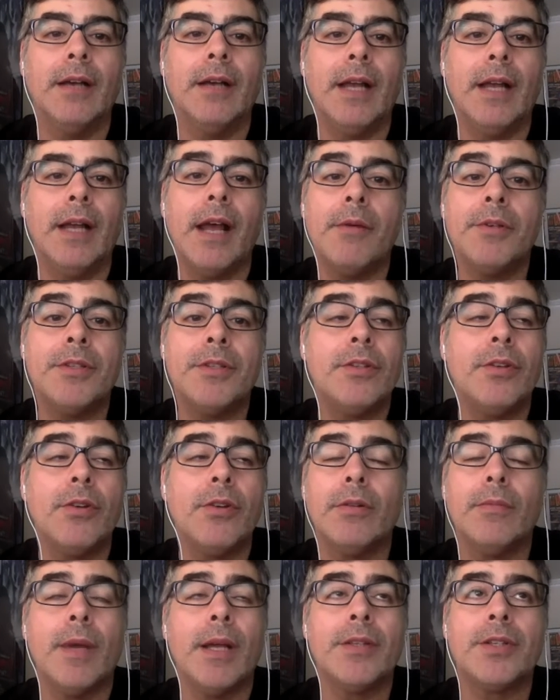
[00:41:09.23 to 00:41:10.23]
And I was a
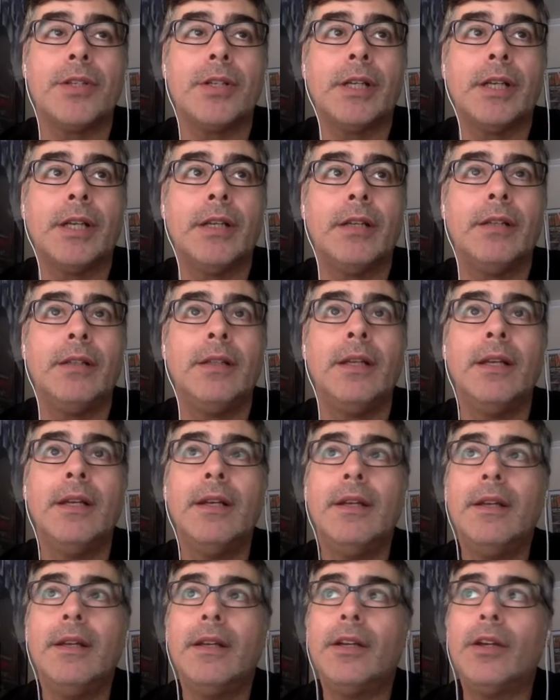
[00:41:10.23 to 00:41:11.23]
total monster kid
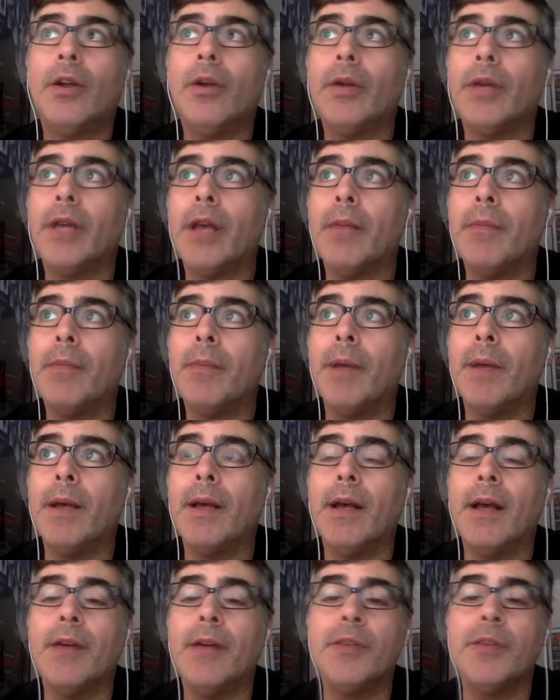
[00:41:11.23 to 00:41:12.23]
growing up.
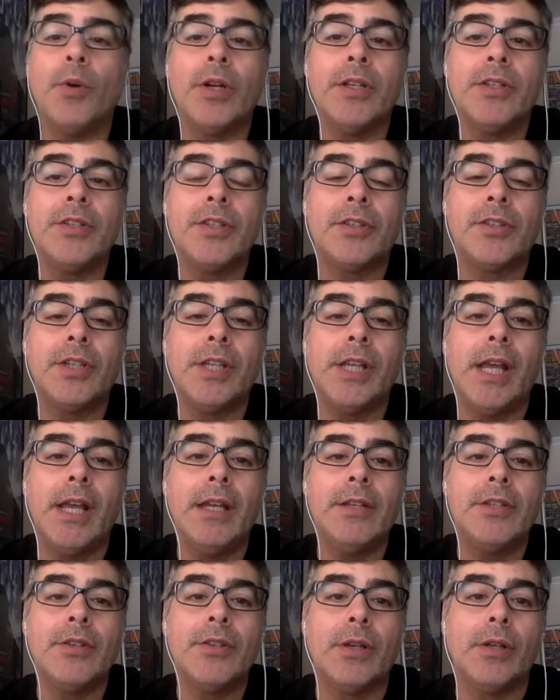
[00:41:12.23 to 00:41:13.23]
I was born in
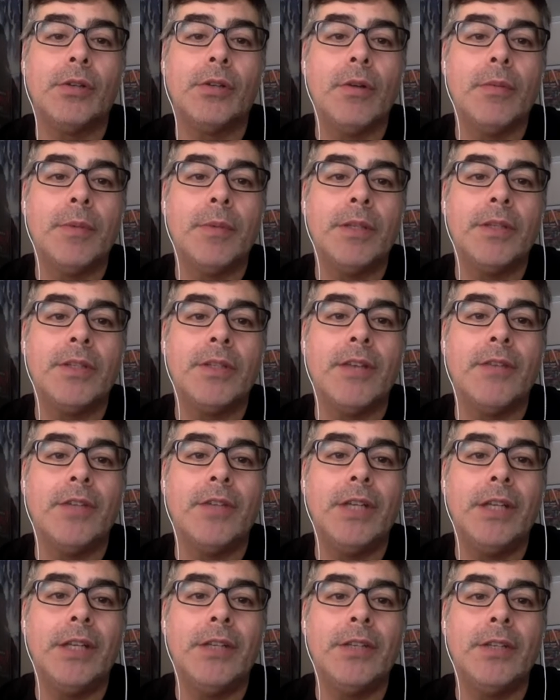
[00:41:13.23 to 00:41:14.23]
'68, so I grew up in
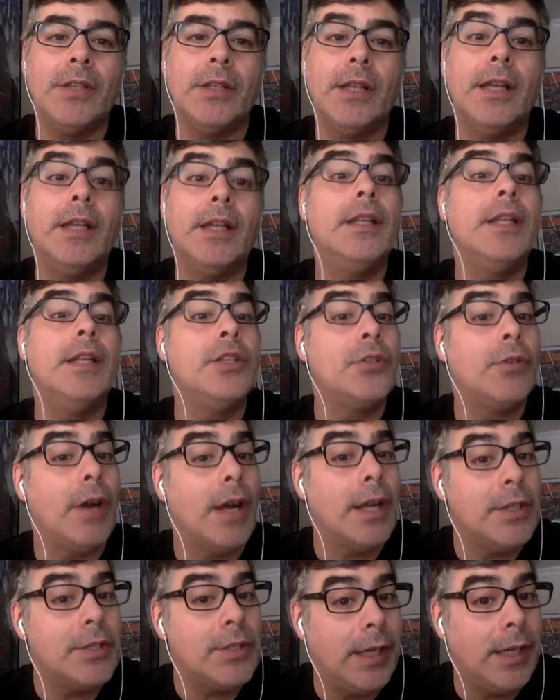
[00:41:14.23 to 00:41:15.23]
'70s in the
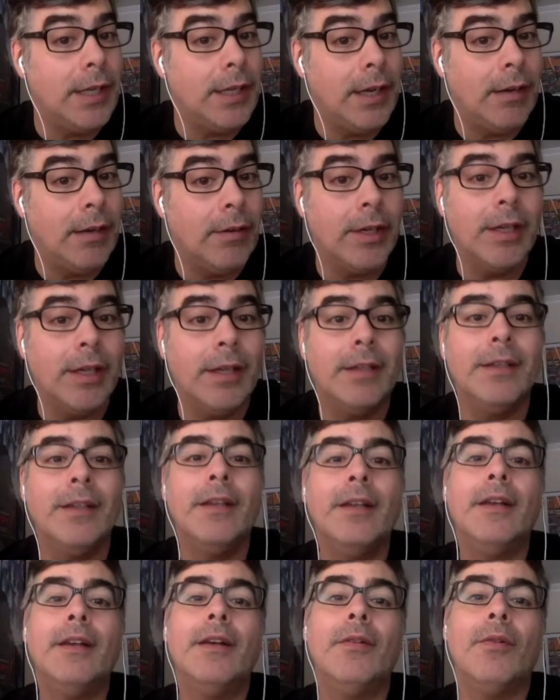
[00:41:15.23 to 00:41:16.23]
tri-state area,
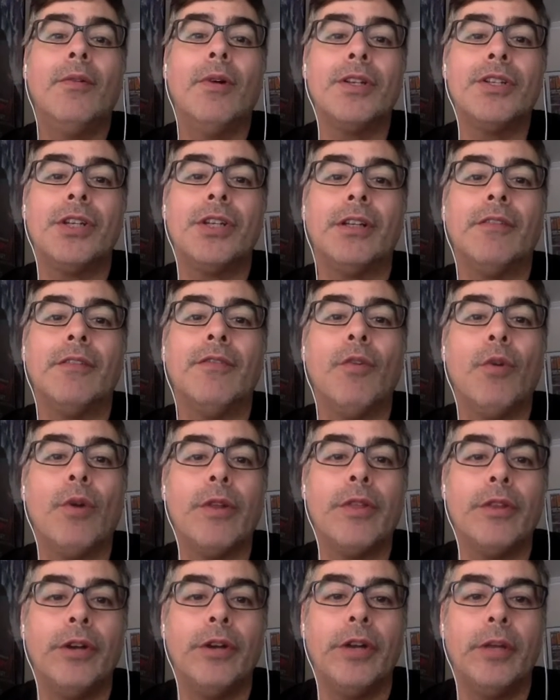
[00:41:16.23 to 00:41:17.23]
watching the
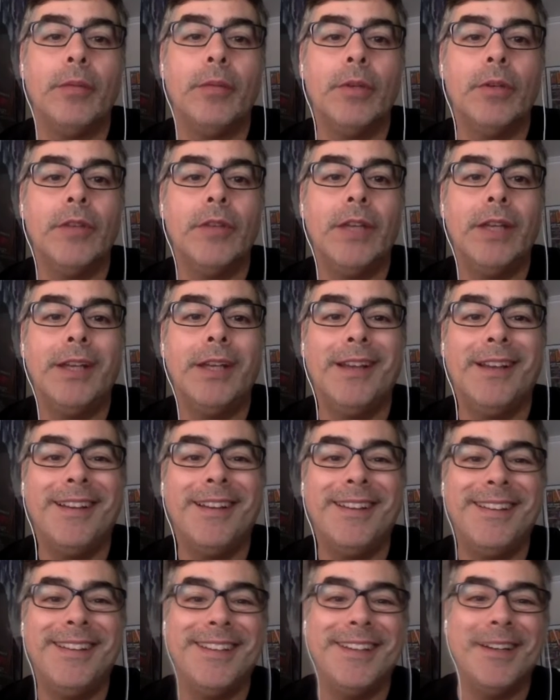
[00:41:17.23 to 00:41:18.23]
4:30 movie,
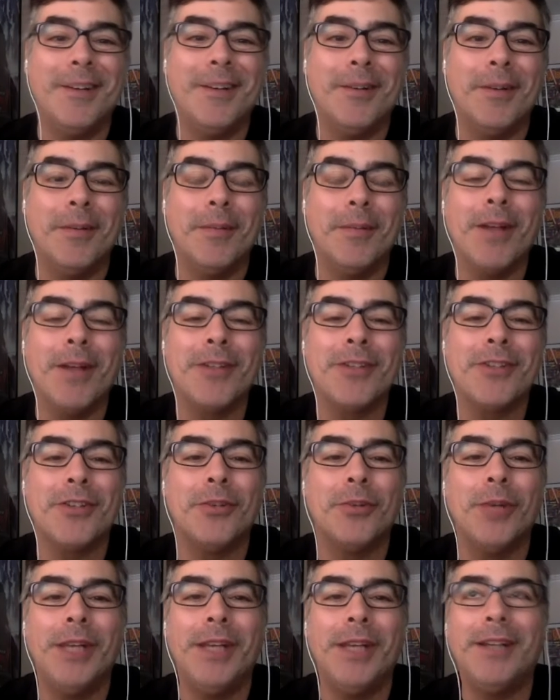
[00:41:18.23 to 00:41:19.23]
and
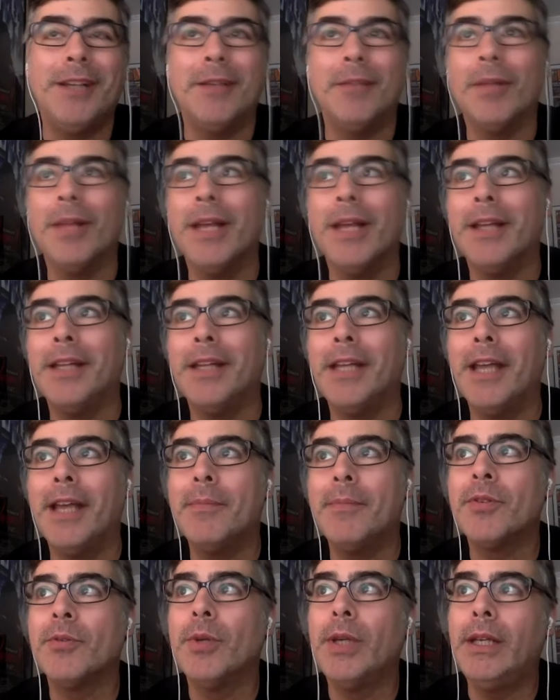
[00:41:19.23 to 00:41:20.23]
Monster Week and Planet of the
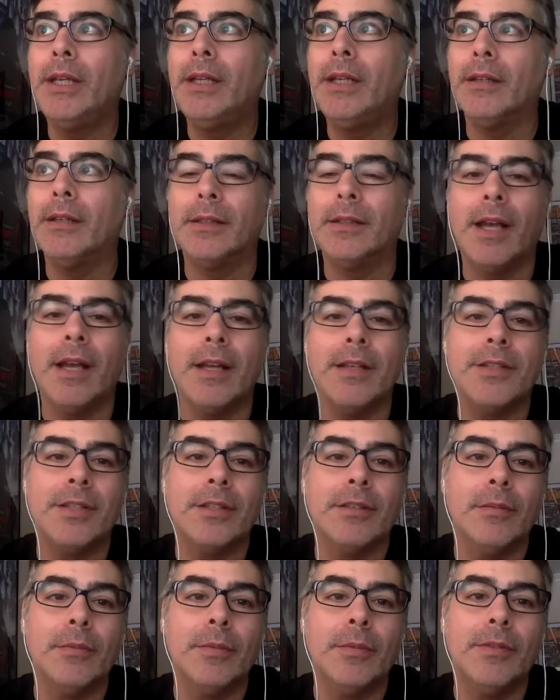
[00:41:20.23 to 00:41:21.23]
Apes Week and
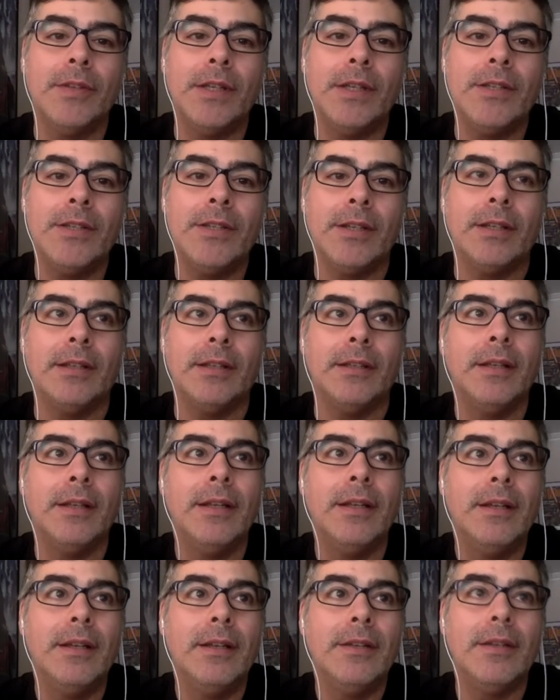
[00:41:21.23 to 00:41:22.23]
Godzilla movies on
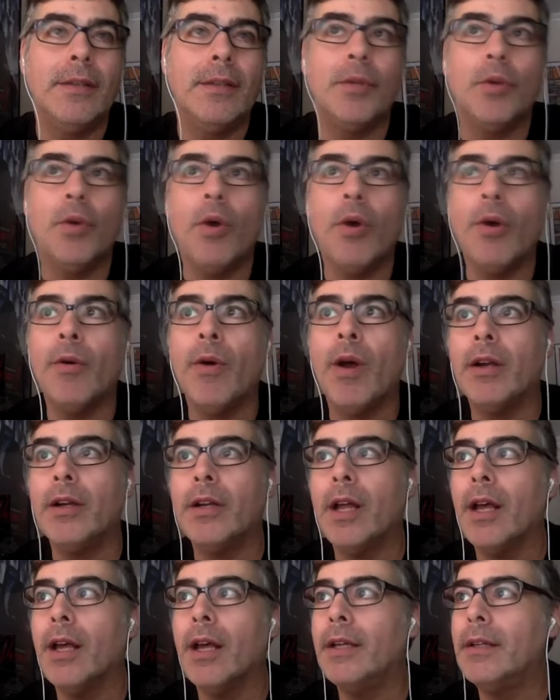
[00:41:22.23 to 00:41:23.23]

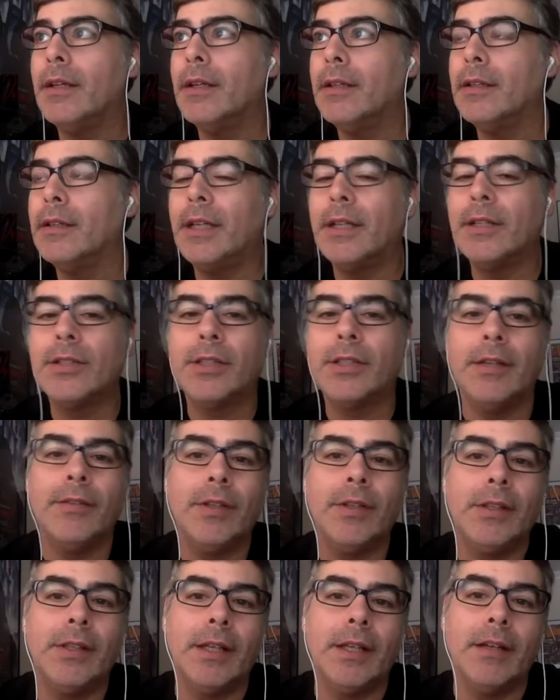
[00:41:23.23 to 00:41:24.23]
WOR9 on
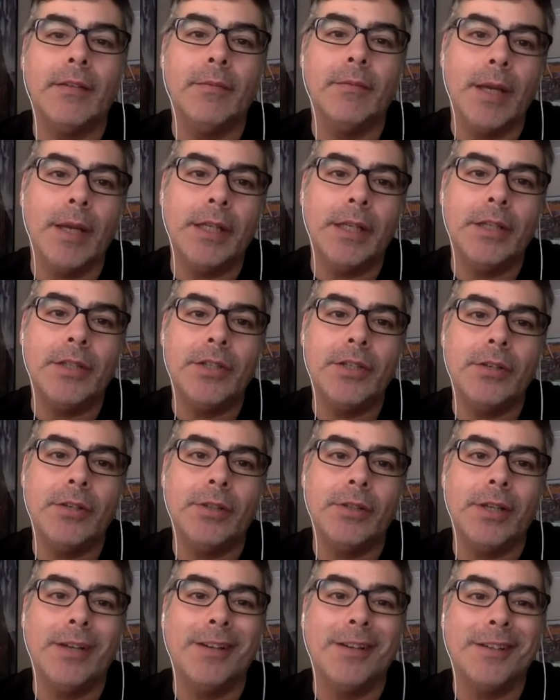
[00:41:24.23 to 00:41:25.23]
Thanksgiving, to Mighty Joe
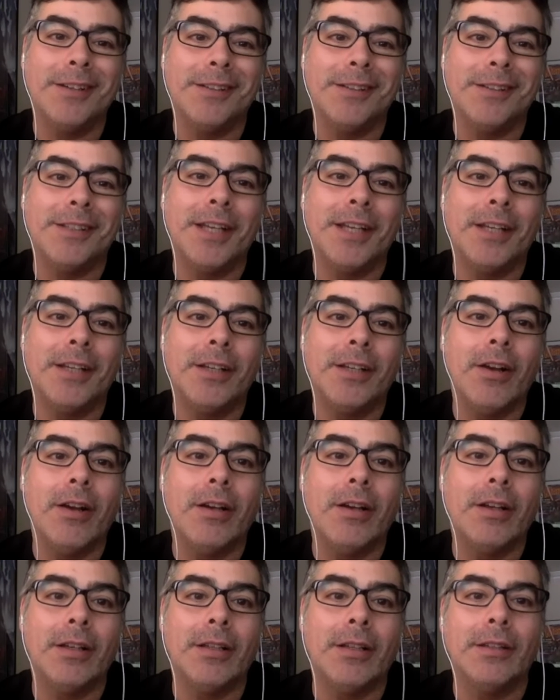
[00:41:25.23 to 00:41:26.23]
Young and King
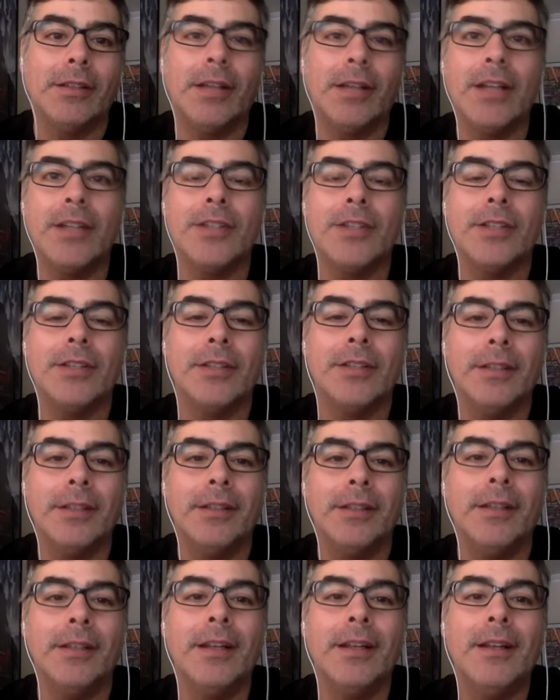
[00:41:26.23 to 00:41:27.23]
Kong and Godzilla.
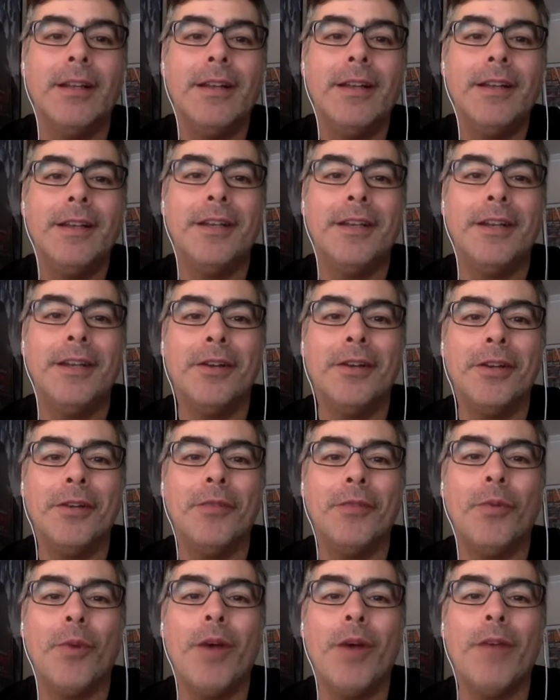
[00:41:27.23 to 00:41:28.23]
And, you're
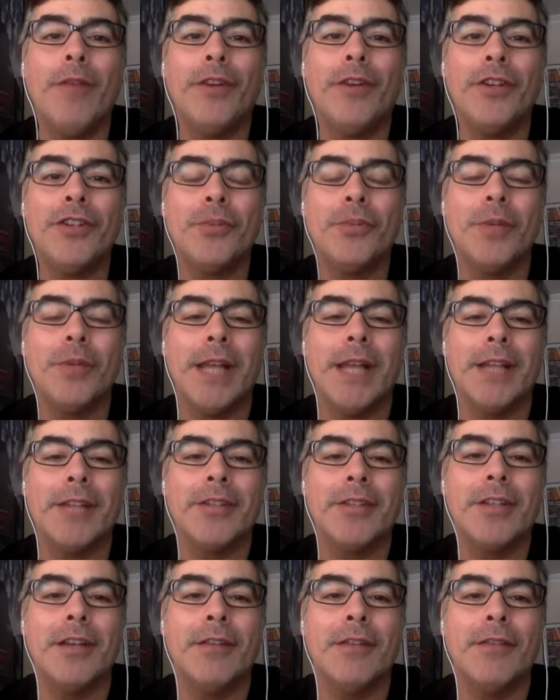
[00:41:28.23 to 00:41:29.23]
well versed with that
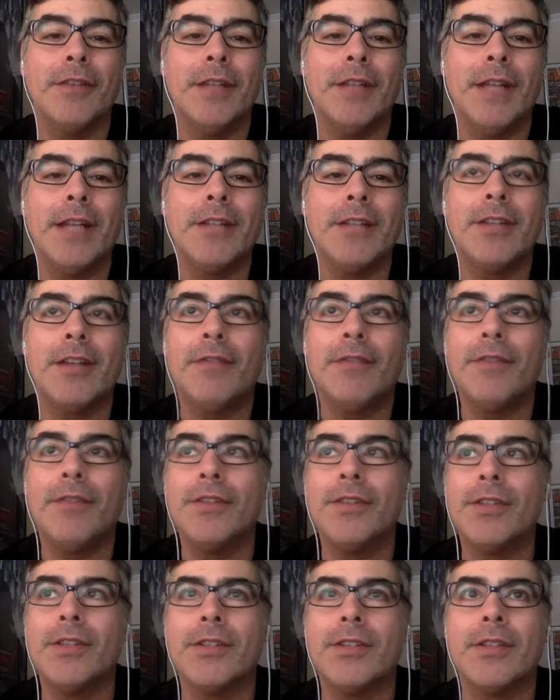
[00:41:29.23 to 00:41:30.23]
stuff. And that stuff
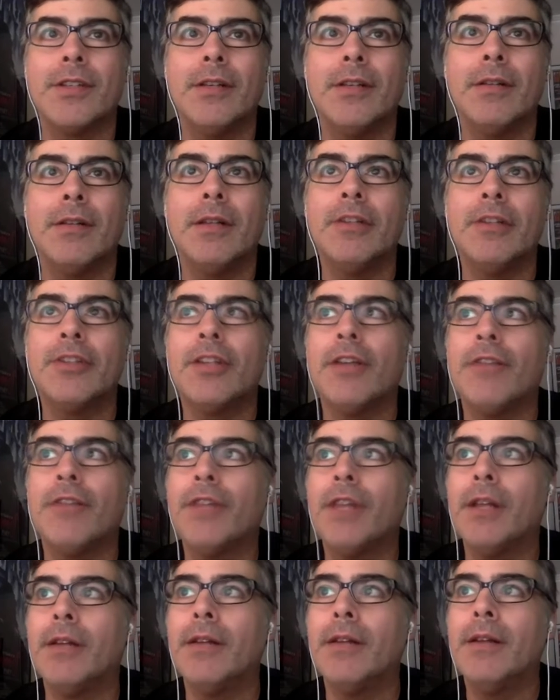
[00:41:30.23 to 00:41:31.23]
is just the stuff
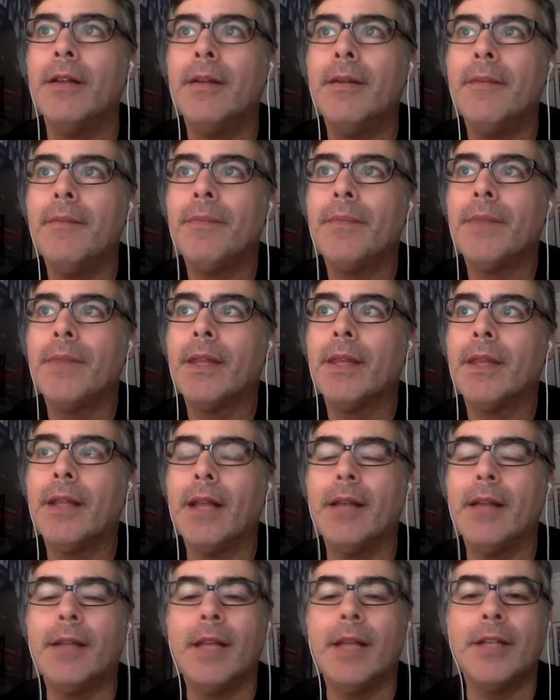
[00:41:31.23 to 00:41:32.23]

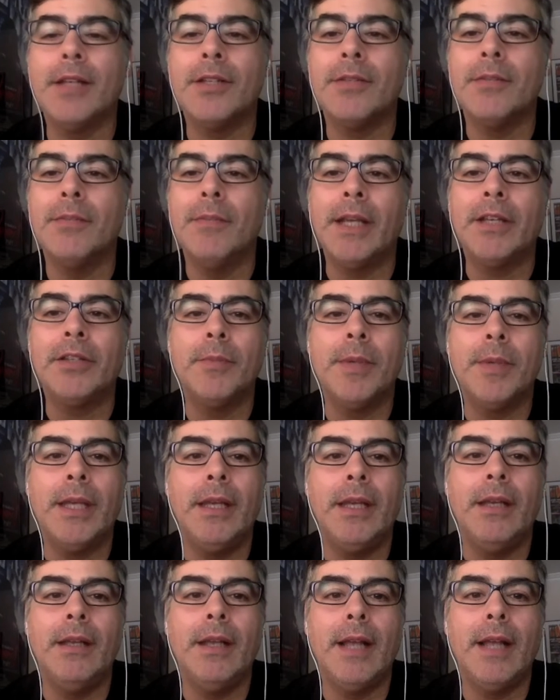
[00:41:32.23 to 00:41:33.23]
that just makes
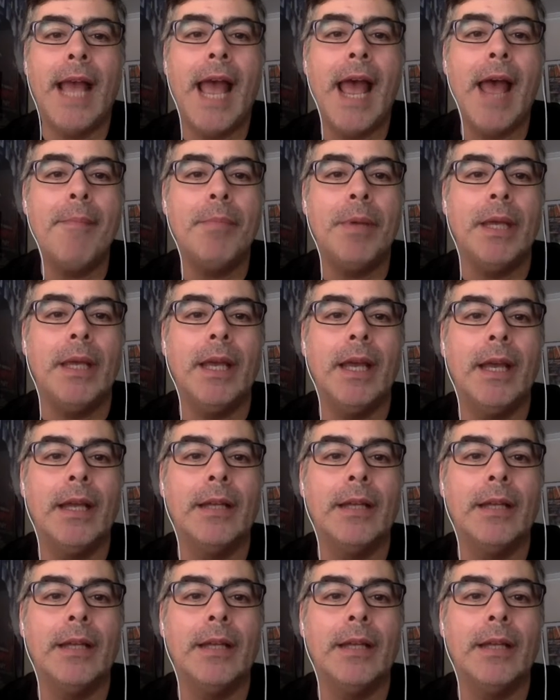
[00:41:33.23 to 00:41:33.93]
me happy.